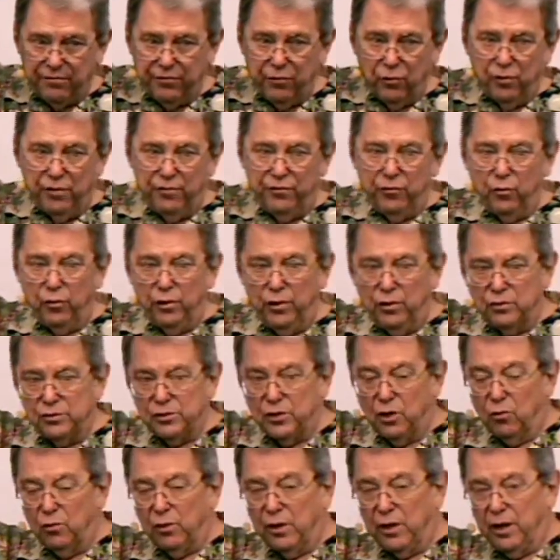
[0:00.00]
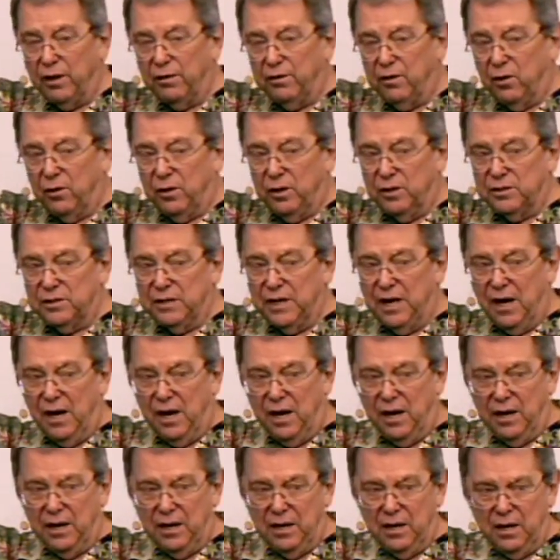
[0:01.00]
44 years old, and I thought I was
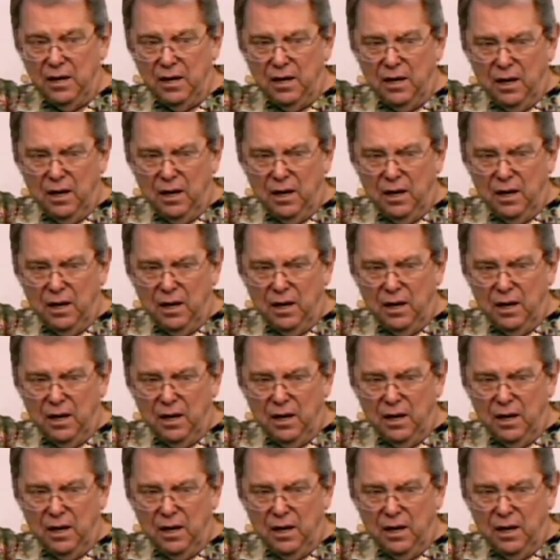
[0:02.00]
dying,